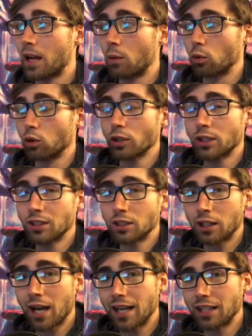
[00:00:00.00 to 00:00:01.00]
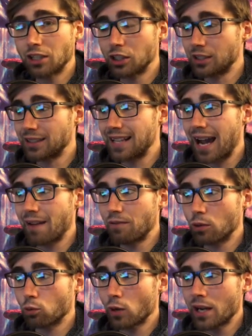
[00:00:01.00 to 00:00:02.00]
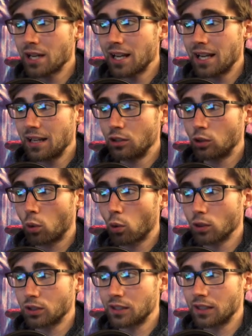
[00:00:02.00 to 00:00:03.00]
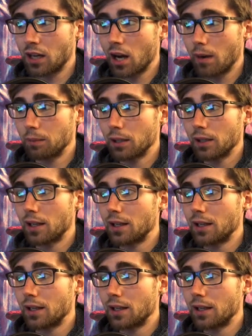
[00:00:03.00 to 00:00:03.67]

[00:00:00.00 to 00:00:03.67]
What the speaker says: And we're looking to kind of just dive it right in towards the cup.